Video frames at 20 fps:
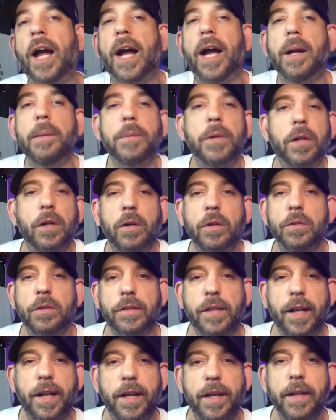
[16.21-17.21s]
I'm your
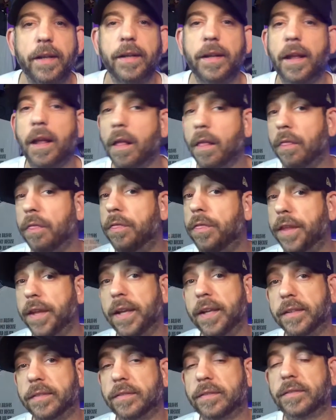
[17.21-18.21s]
host, Hyde.
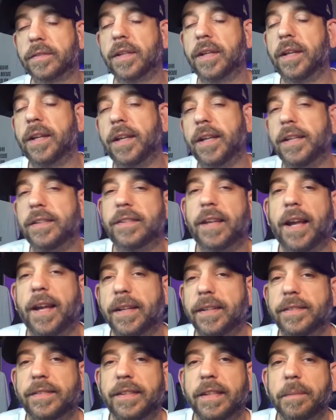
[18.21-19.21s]
This is
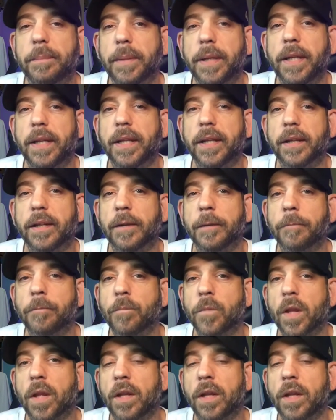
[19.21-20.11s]
Hide and Seek Media.